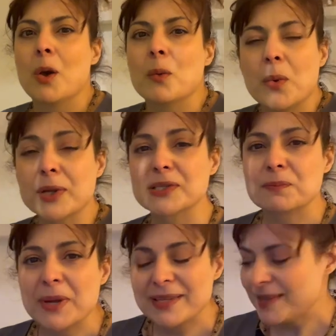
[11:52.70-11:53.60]
what's
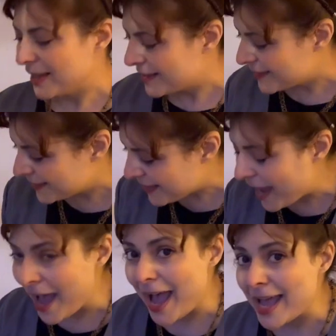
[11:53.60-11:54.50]
better than a
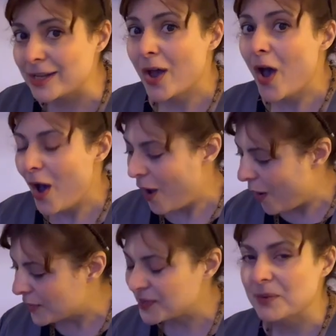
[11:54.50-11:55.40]
sand
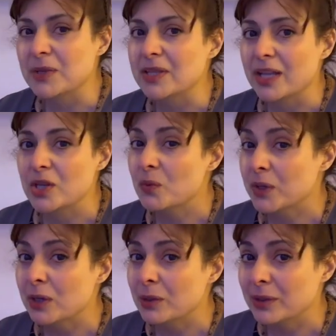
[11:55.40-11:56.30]
on something that you
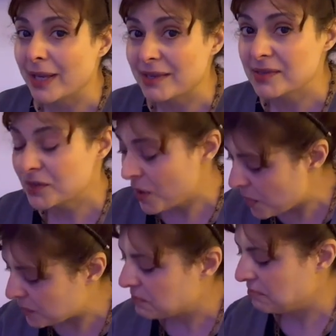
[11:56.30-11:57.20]
want to look like a
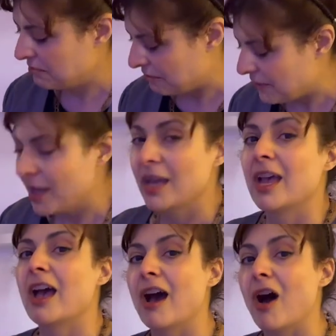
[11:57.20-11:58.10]
stone?
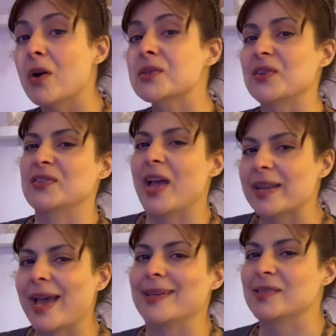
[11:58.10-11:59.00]
Also, sand
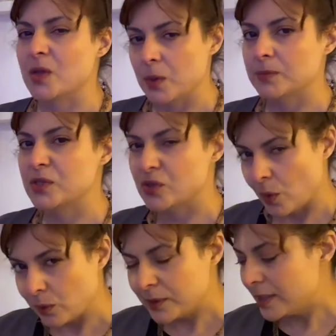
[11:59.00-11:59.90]
has some
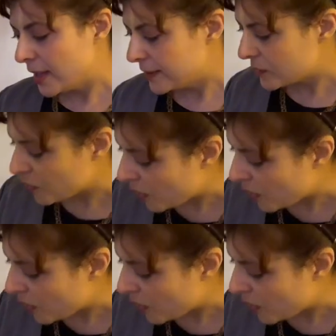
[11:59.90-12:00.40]
salt in it, so